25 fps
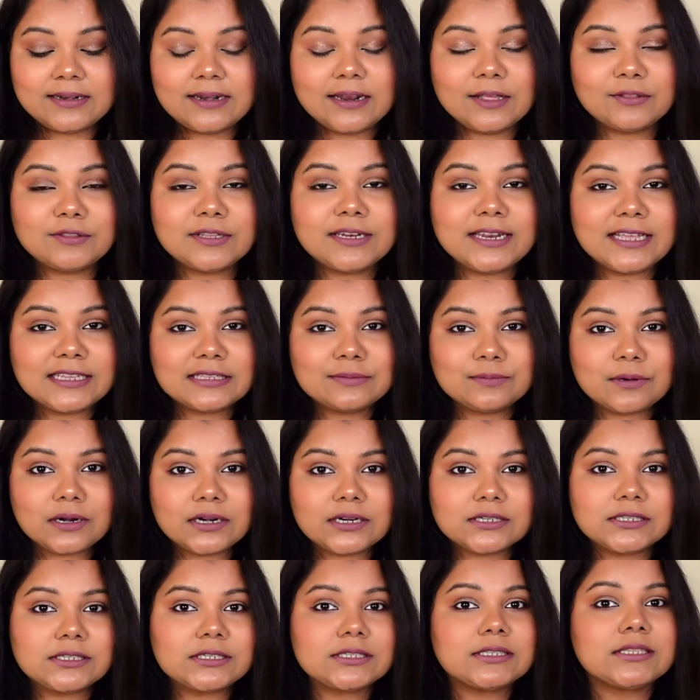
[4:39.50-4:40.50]
Now the next
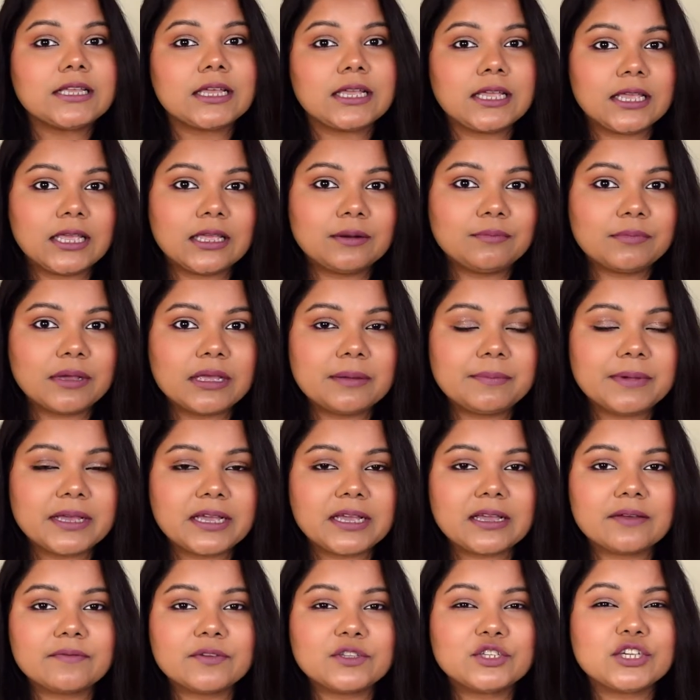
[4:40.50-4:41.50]
product is again by
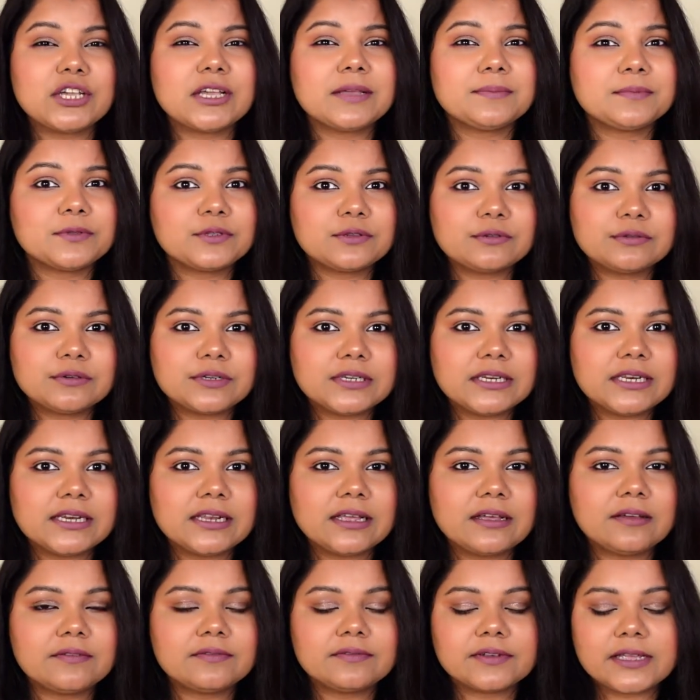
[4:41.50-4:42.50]
Becca, which I absolutely
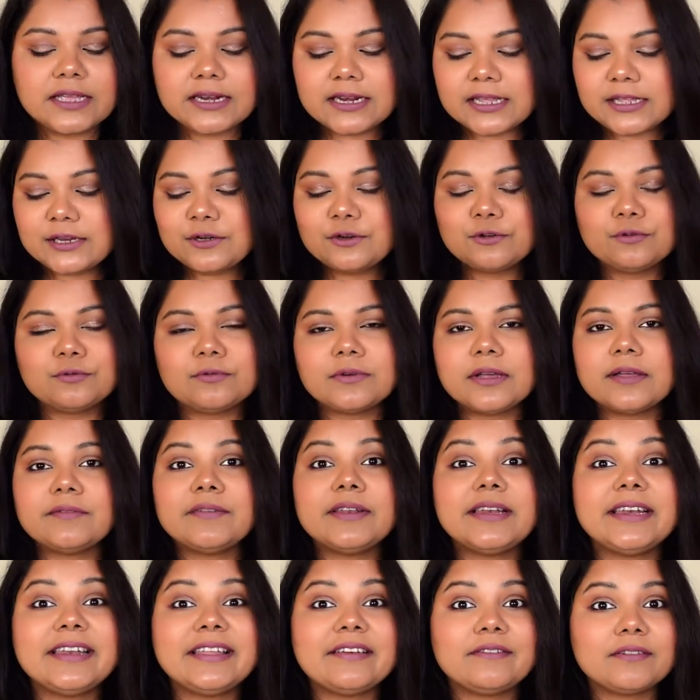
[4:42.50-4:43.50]
love, and I know I
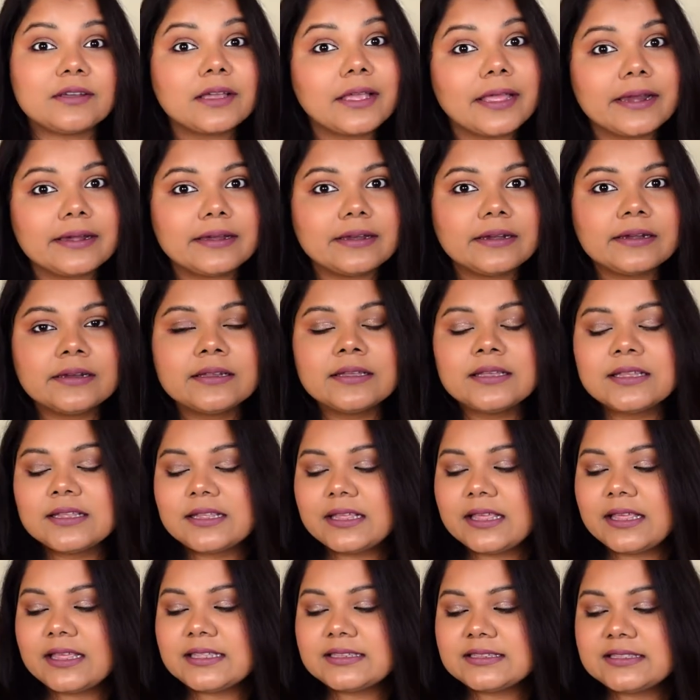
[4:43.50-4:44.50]
will never get it,
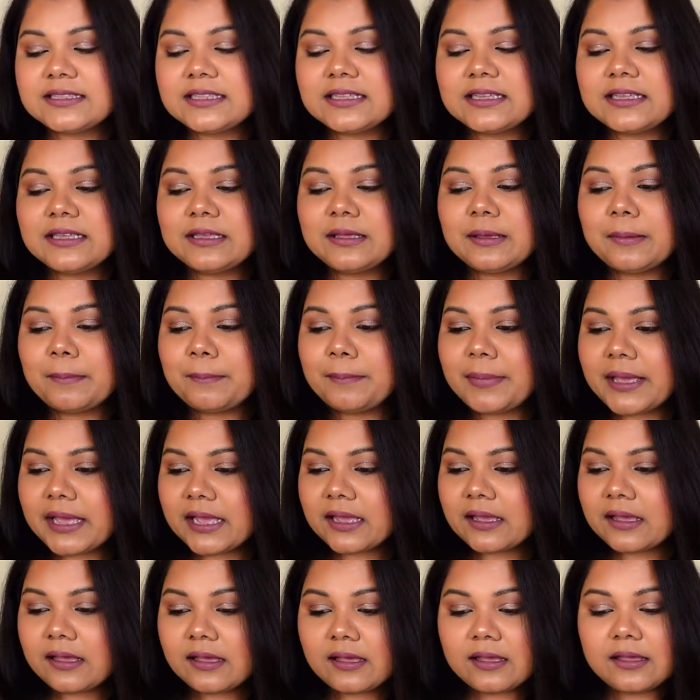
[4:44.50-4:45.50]
is the
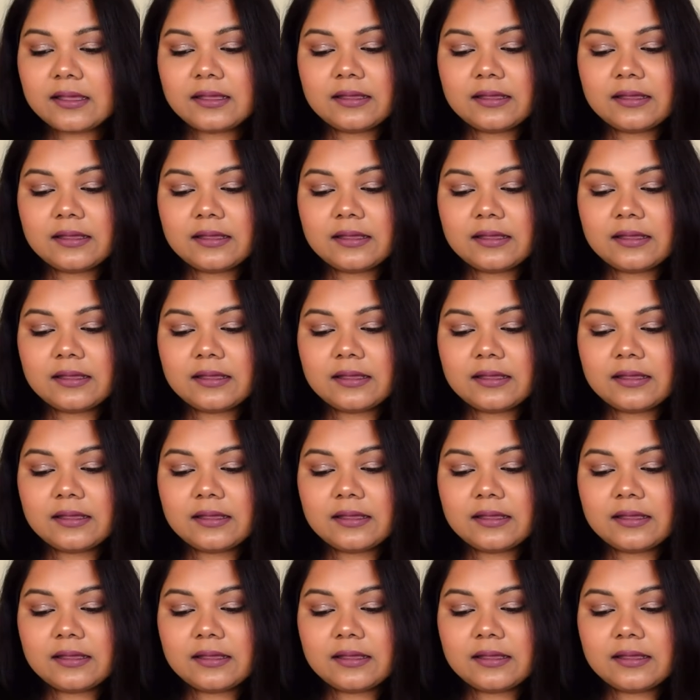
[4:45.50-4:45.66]
Becca